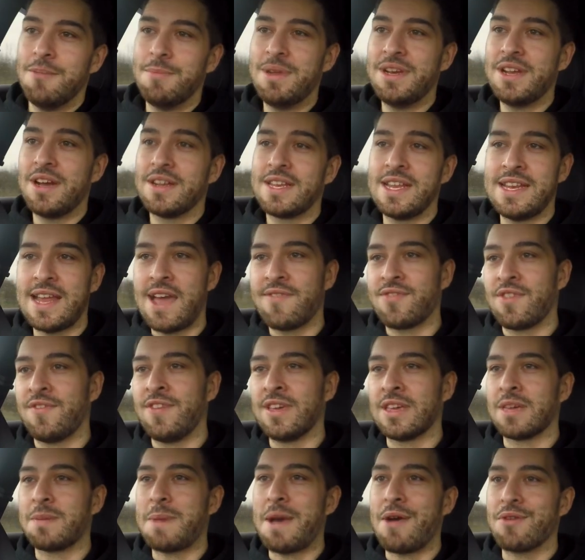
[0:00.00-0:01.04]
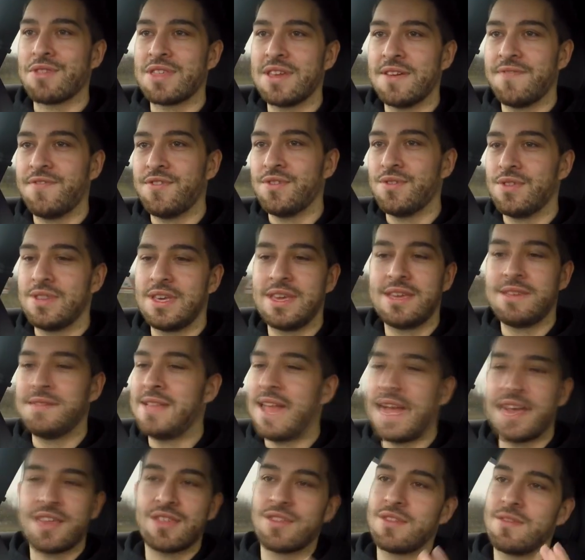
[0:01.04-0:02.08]
mean I didn't have to think about it for the
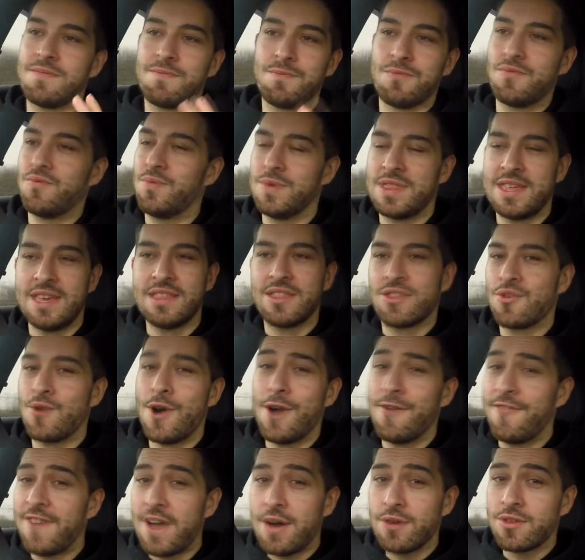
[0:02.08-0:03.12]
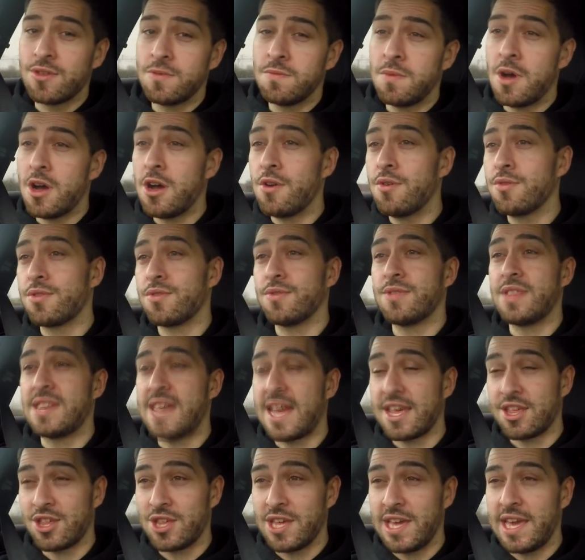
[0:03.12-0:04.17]
next 12,000 miles or the
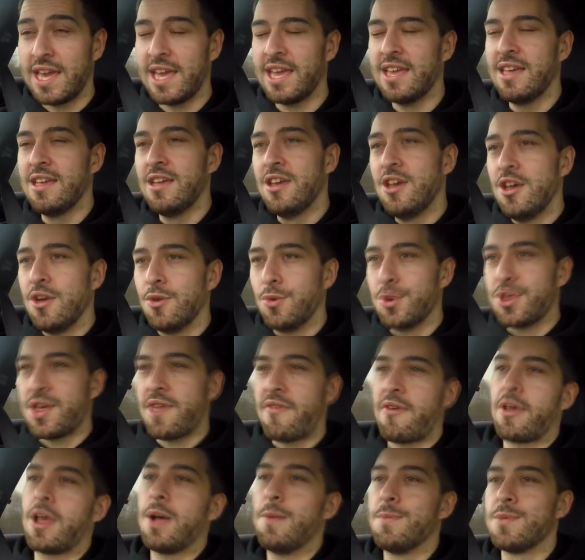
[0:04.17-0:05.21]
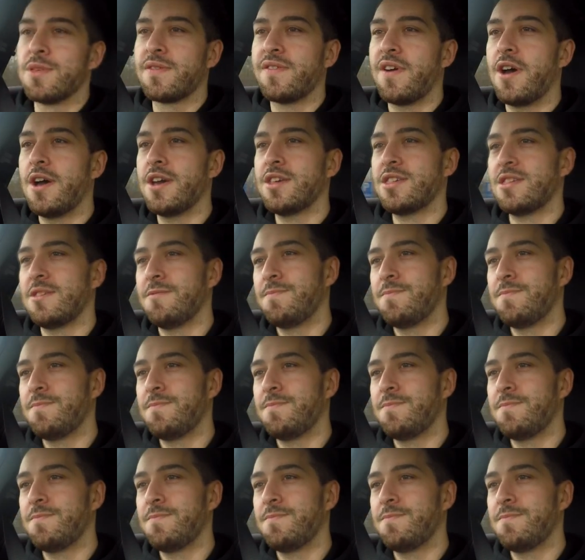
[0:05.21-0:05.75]
next year, whichever comes first.